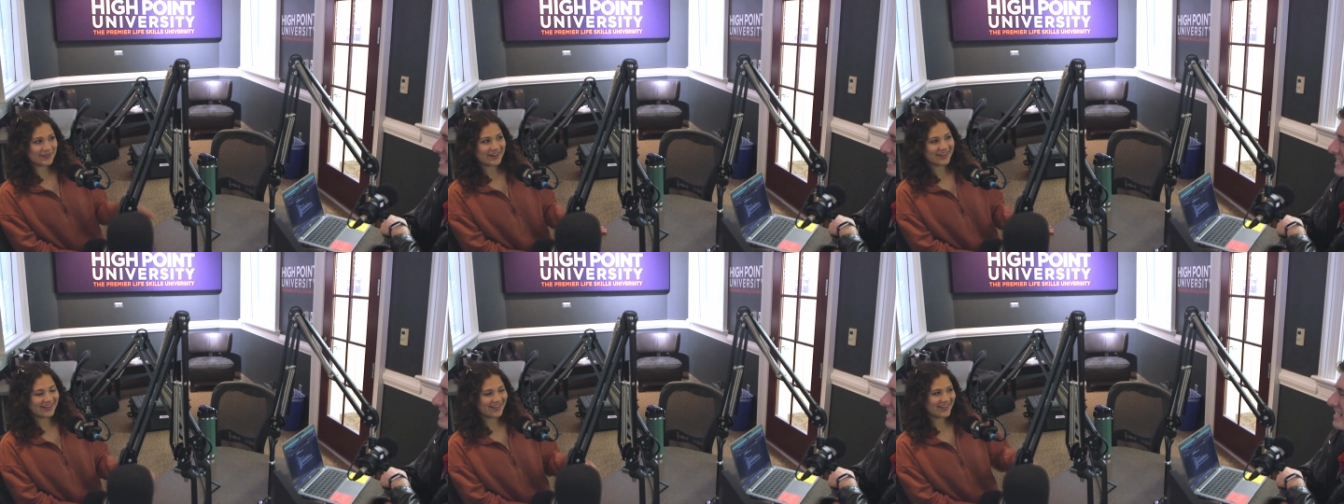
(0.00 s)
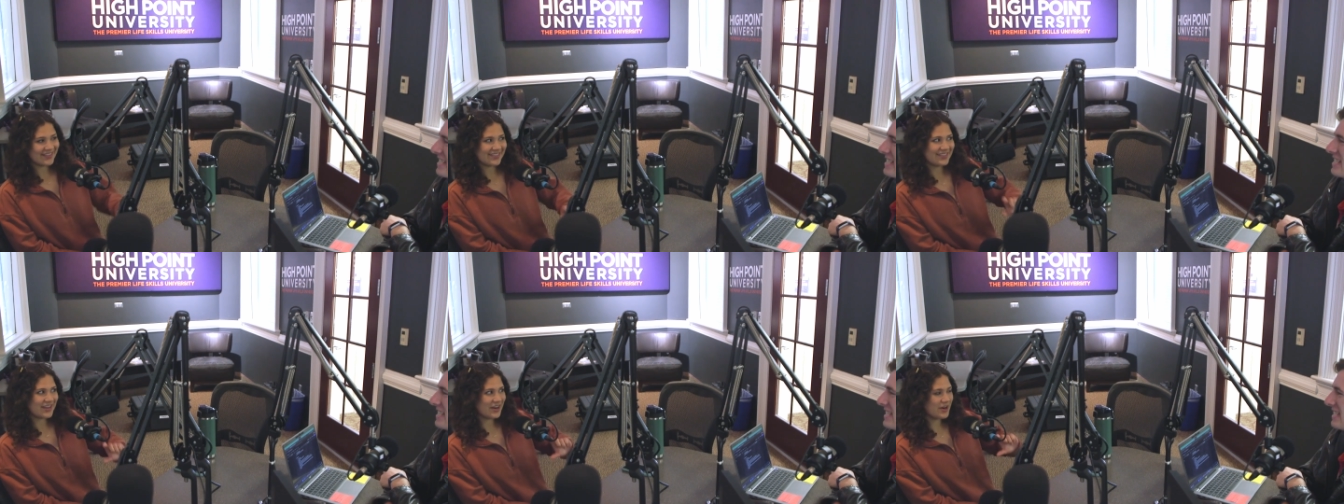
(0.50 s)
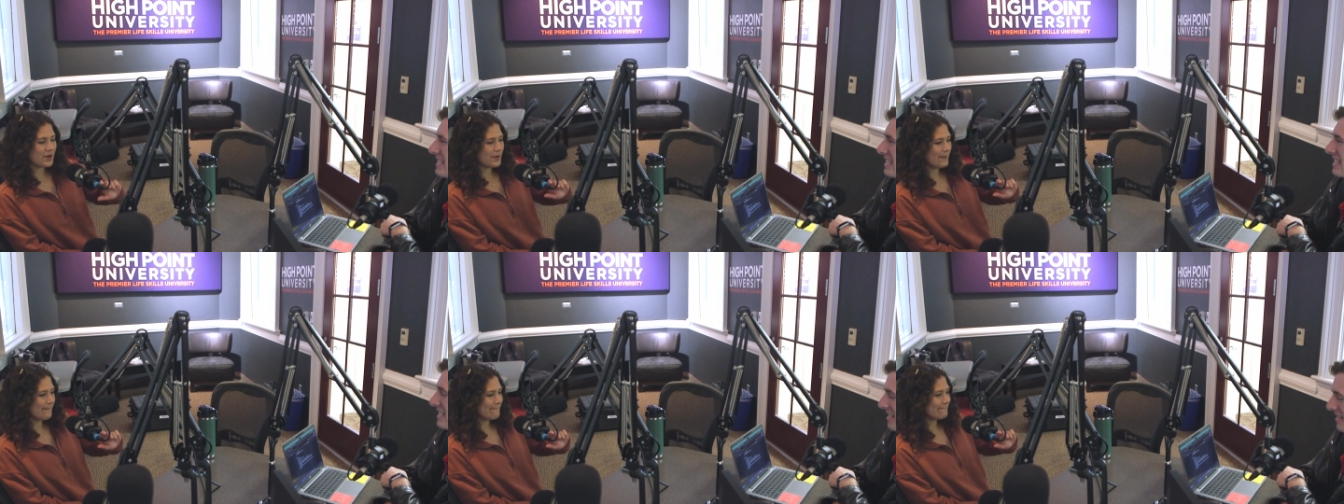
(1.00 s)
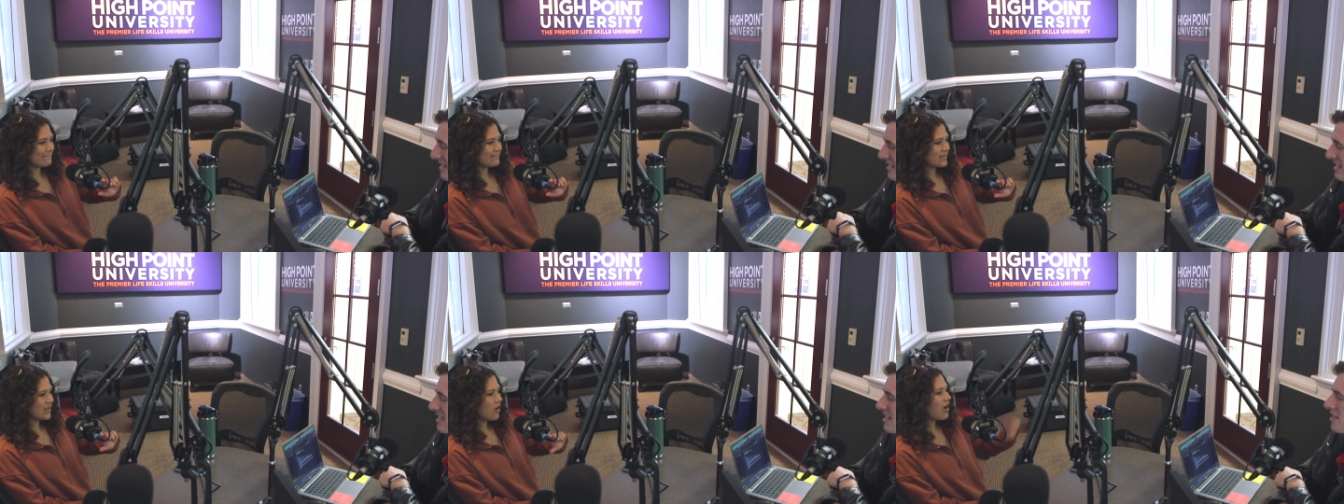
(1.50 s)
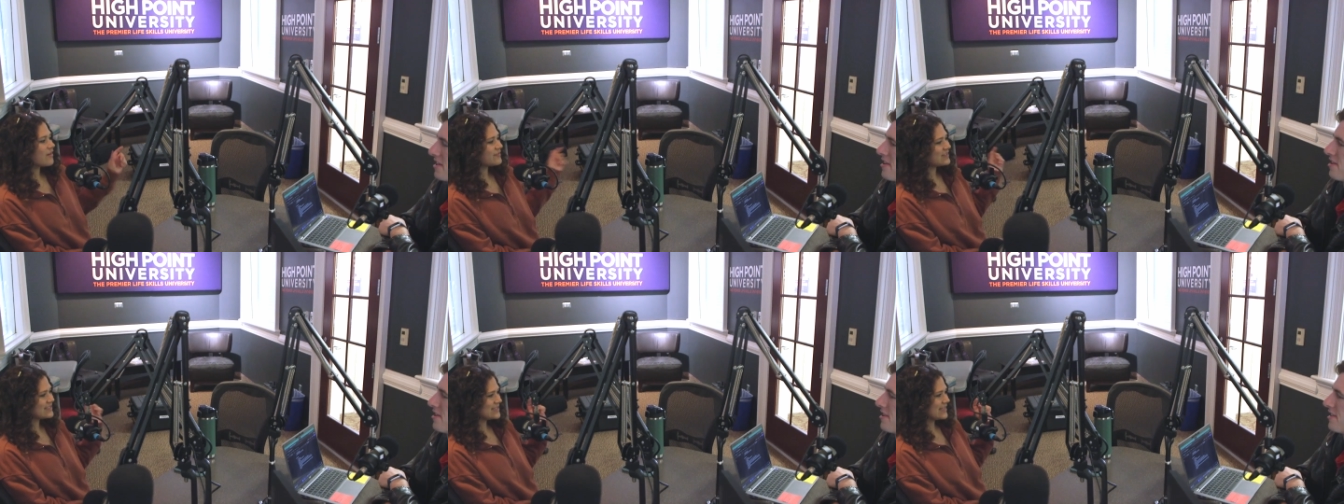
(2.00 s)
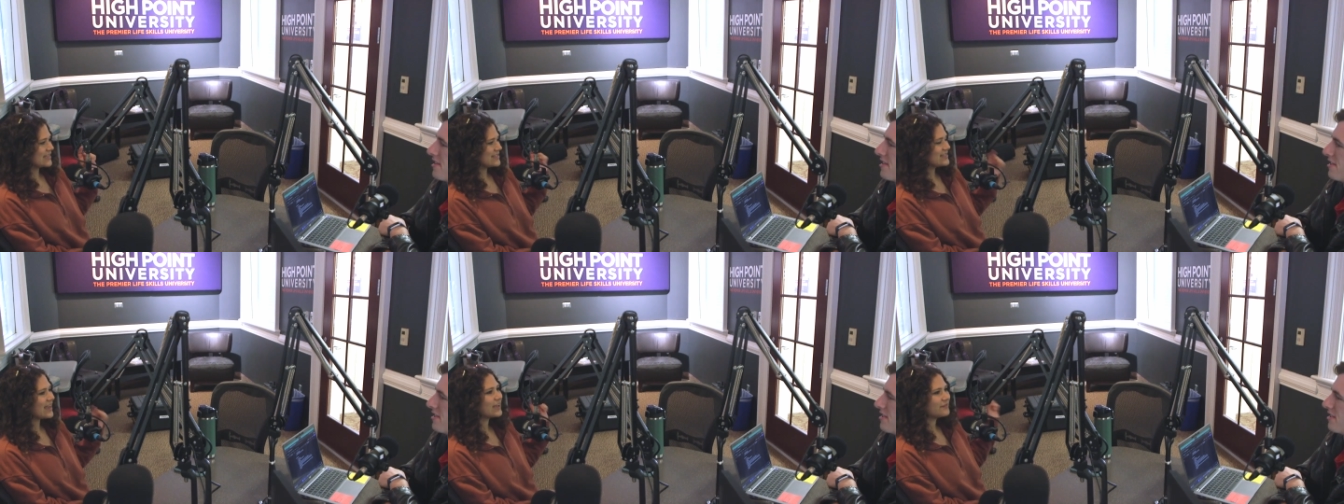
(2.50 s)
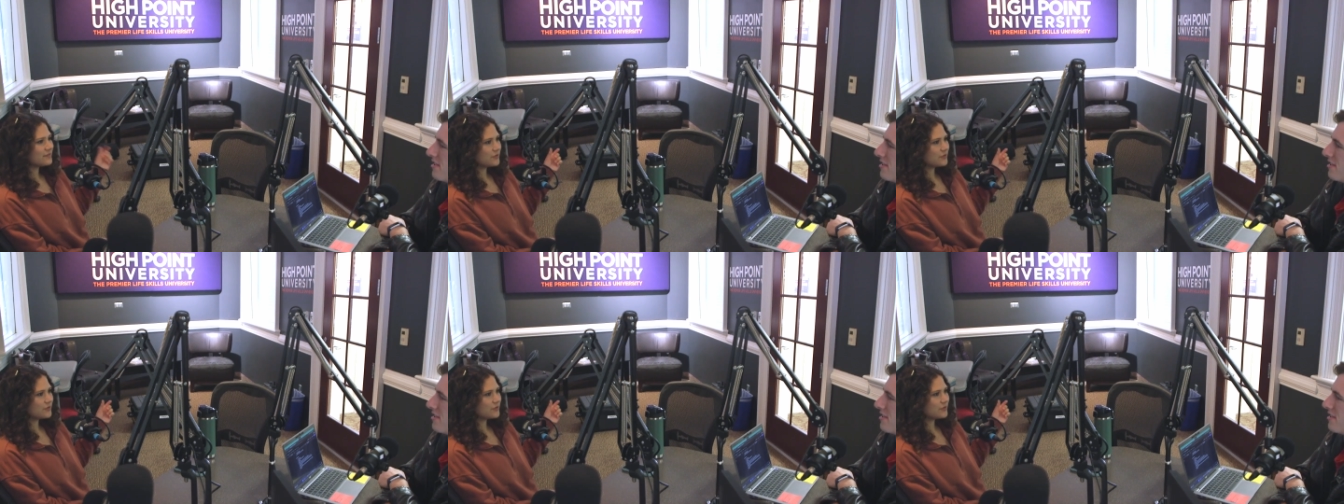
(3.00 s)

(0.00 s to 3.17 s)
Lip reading: Their office is second